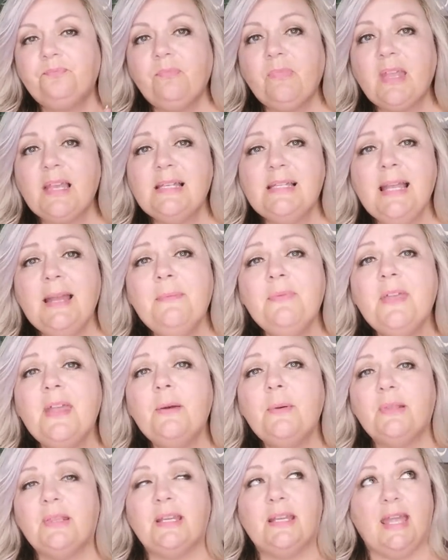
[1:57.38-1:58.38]
same thing
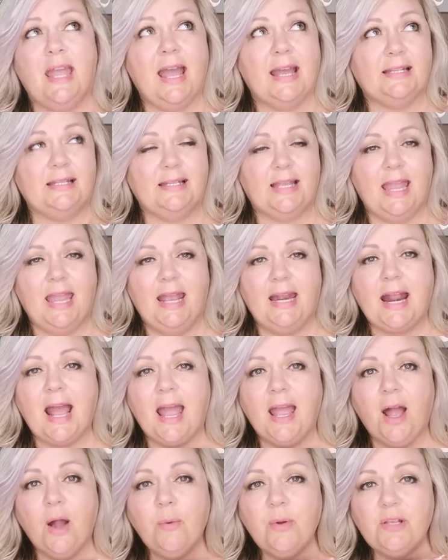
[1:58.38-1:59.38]
with the Cascade.
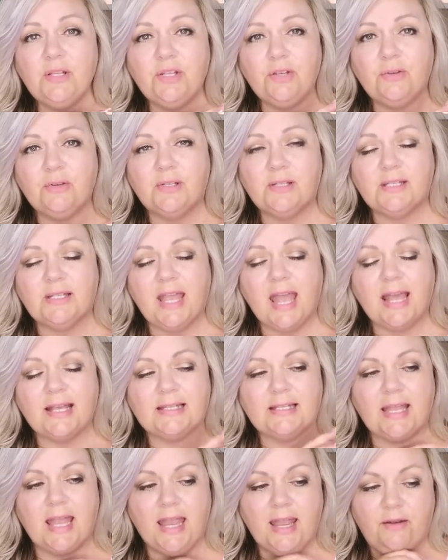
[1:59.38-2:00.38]
I always use this
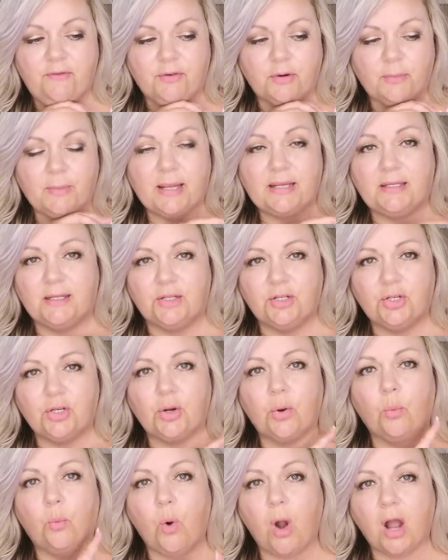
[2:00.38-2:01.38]
Cascade for my
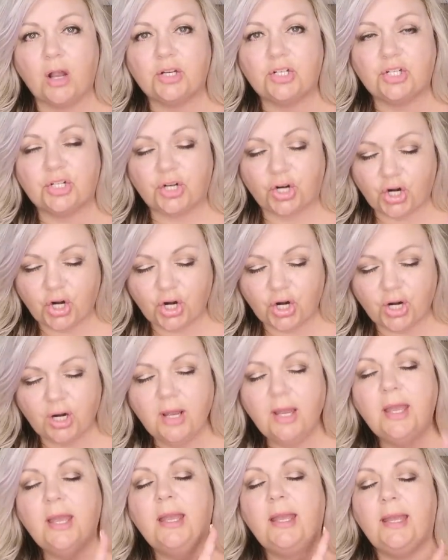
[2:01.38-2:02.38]
dishwasher
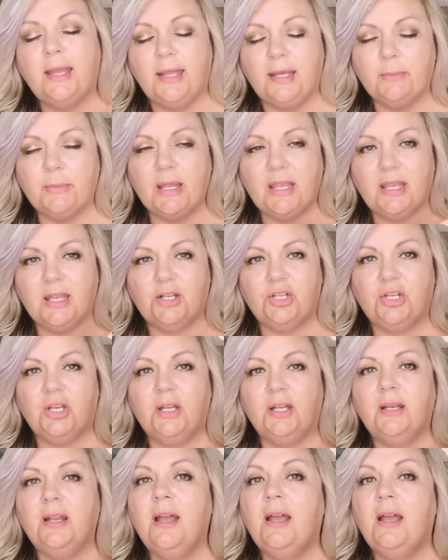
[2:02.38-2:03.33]
in my kitchen.